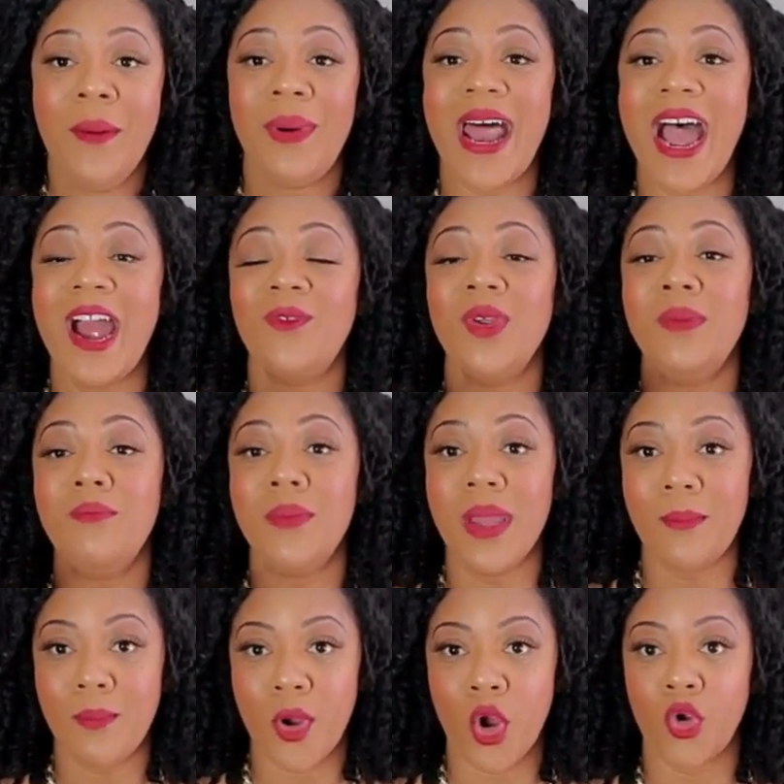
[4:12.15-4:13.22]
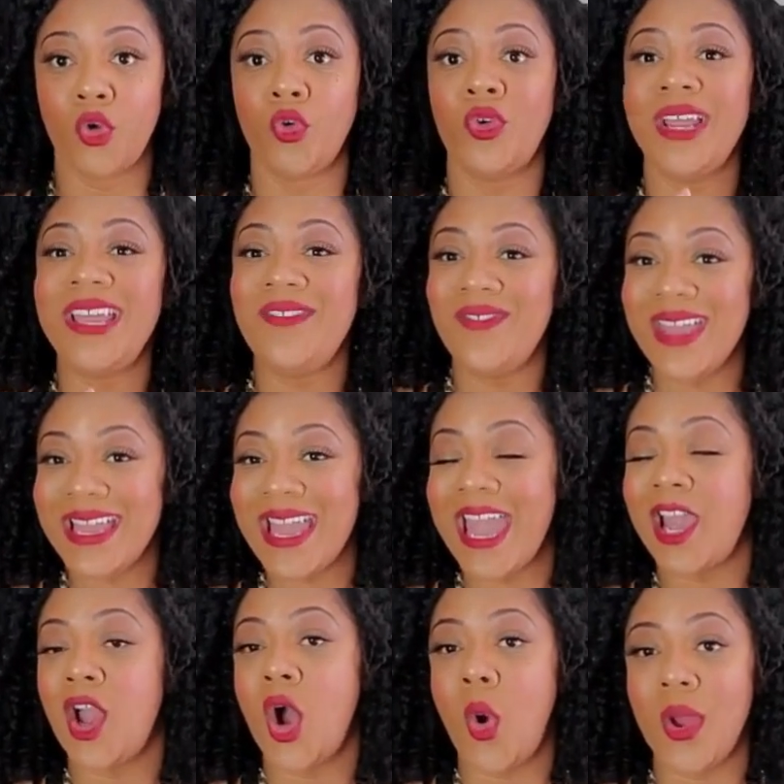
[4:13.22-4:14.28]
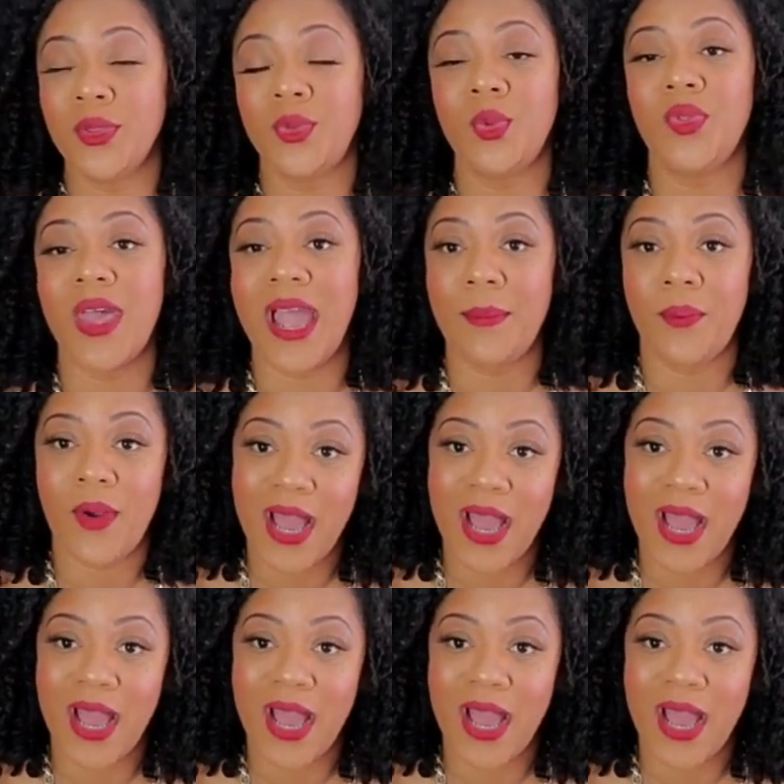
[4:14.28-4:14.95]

But I remember grieving and going through that